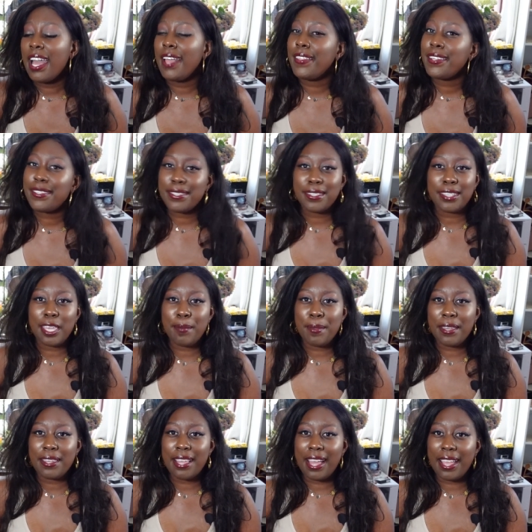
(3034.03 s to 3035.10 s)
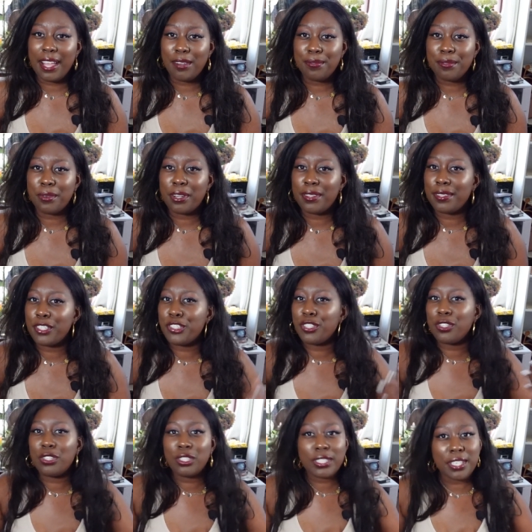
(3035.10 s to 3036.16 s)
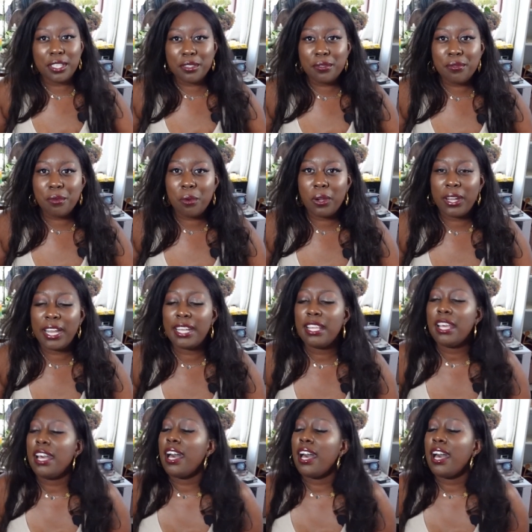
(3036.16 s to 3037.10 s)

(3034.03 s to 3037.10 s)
And they're still keeping an eye out for it. They're still looking for it.